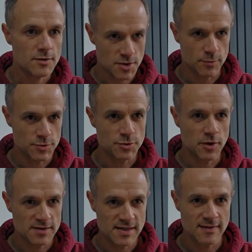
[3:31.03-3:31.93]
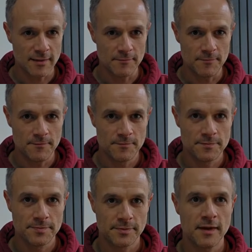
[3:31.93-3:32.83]
So would you guys eat them
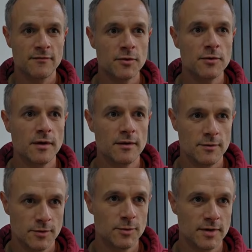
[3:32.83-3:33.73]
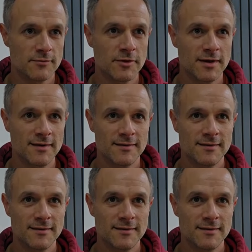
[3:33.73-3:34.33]
if you you would? Really?